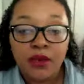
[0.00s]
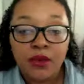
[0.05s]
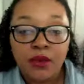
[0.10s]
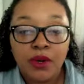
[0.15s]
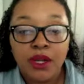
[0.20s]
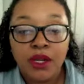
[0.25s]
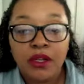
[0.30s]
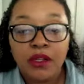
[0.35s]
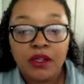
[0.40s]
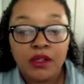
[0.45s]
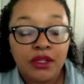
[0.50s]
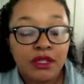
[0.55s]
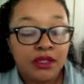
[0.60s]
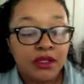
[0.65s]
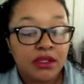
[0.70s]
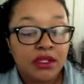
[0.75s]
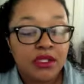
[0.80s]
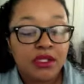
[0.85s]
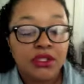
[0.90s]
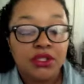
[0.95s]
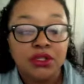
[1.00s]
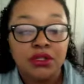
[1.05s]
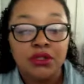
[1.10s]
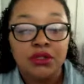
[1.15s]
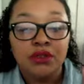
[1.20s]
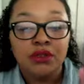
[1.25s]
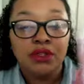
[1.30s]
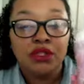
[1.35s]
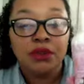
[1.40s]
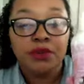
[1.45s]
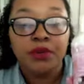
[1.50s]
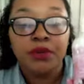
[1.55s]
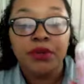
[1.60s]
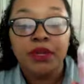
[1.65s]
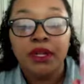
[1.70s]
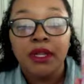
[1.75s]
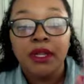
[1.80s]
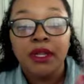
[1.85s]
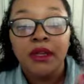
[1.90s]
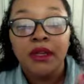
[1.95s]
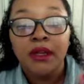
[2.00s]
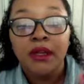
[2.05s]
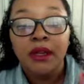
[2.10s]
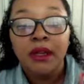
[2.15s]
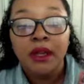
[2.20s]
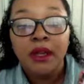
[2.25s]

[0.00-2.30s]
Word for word: regular conditioner you just put it